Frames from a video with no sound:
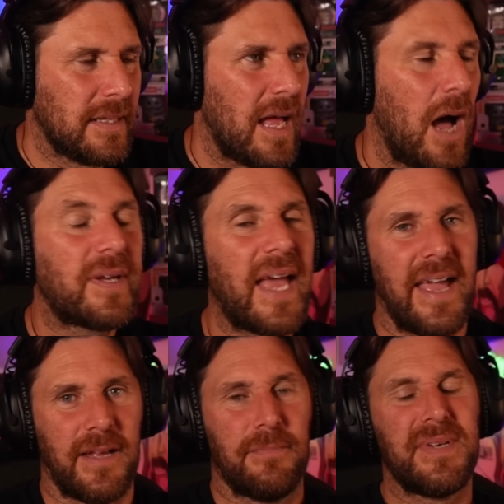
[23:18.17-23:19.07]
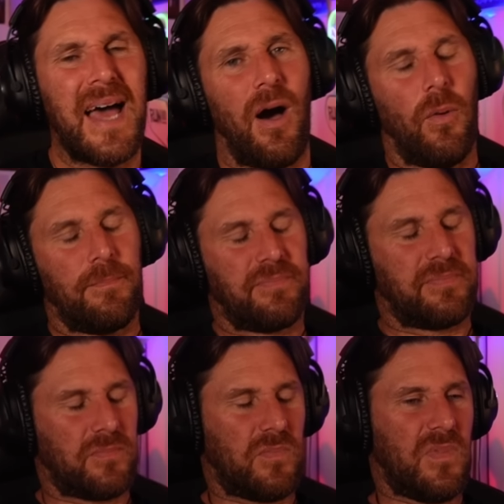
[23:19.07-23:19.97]
Okay, now
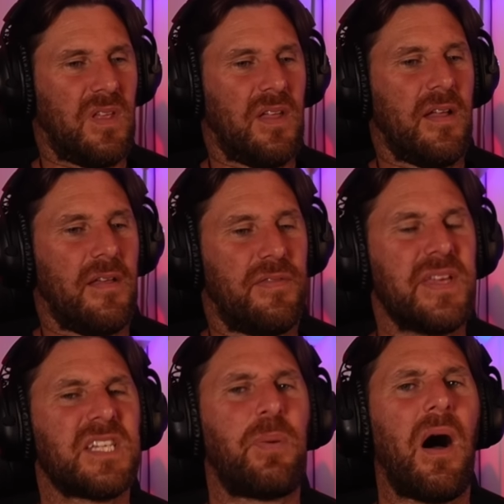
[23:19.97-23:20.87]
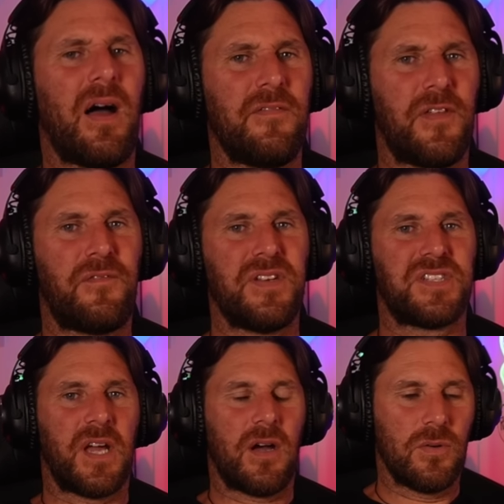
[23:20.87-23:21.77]
this part of the
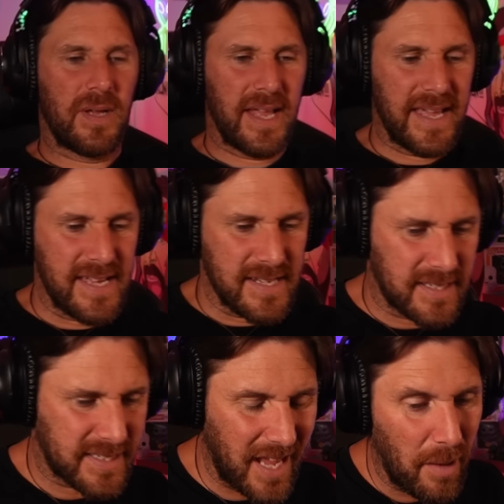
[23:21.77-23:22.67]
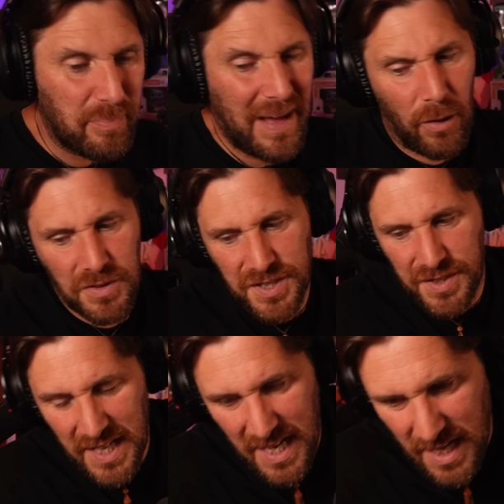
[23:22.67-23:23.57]
video is about
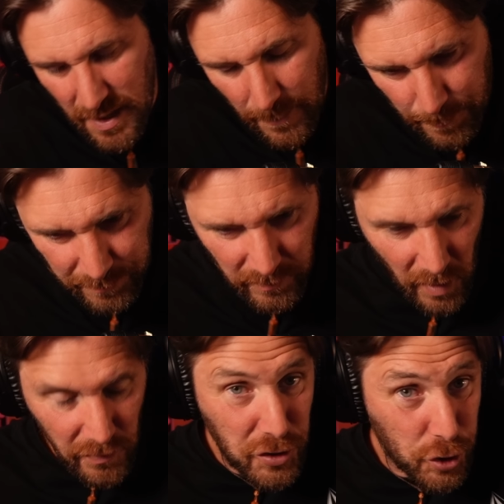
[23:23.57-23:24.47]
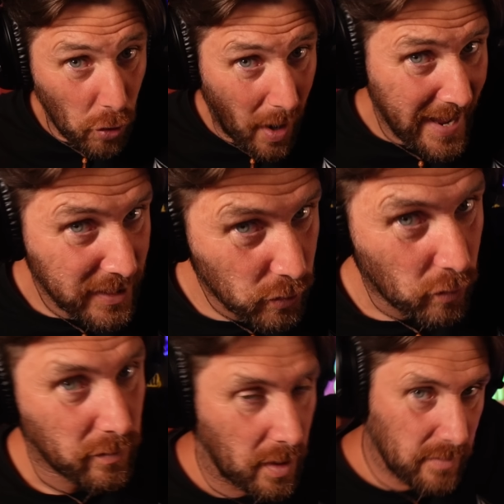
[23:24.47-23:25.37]
the the
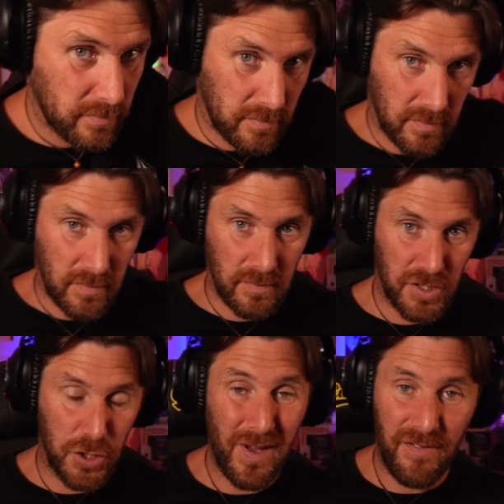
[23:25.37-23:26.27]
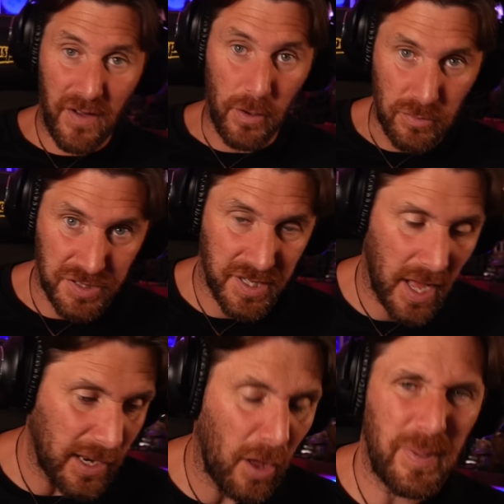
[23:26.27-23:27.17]
triangle UFOs that a
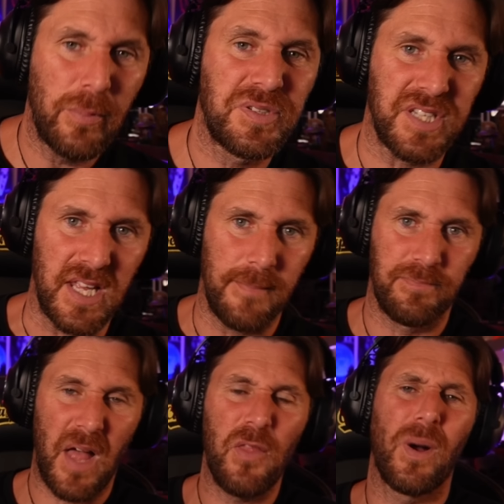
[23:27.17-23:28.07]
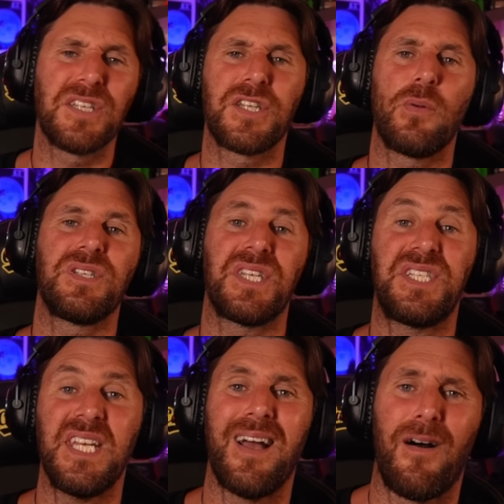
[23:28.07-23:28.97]
lot of people see, otherwise known as the
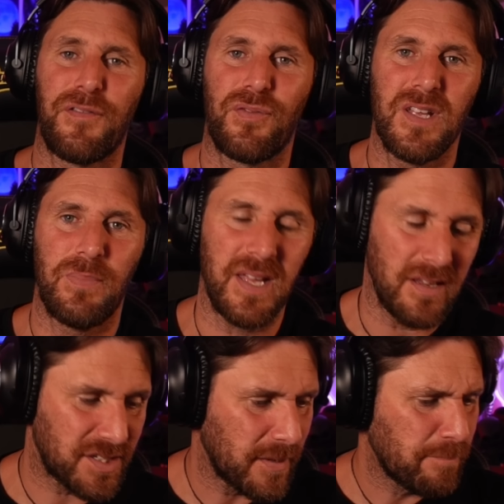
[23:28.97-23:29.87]
TR3Bs.